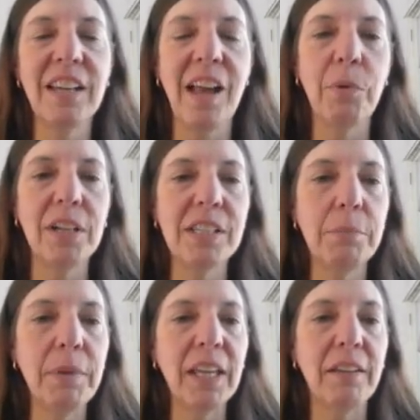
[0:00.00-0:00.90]
I wanted to
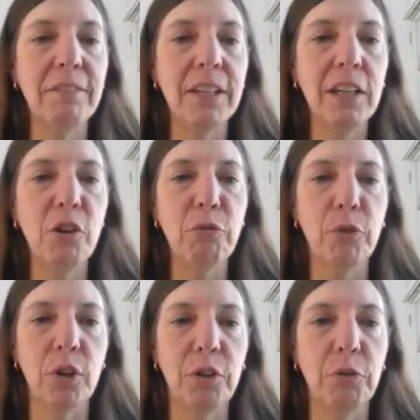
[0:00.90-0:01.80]
make a video for
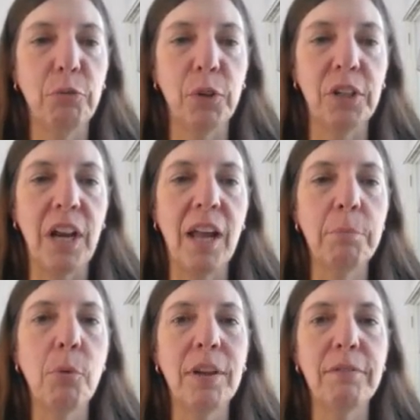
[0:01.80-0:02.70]
you for
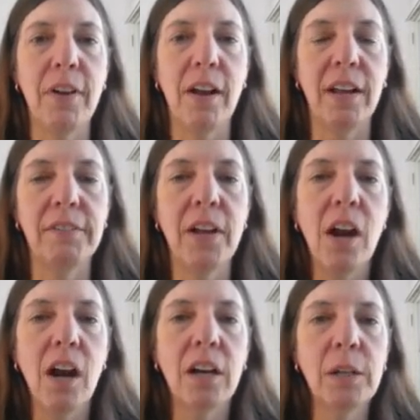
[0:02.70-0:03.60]
9.5
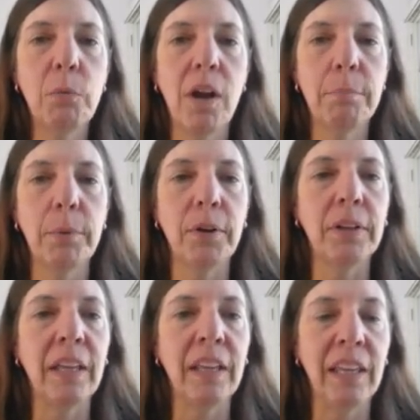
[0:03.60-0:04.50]
Hardy-Weinberg
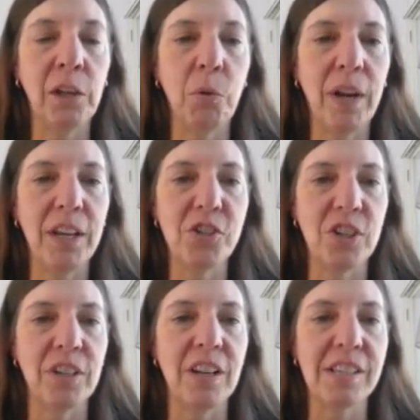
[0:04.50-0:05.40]

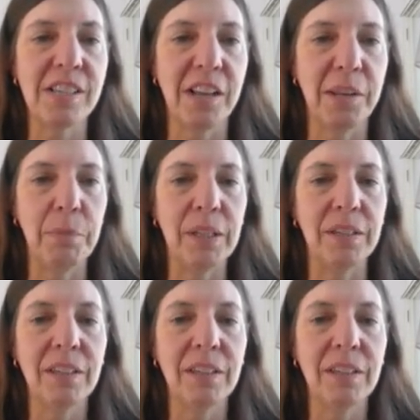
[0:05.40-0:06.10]
equation assignment.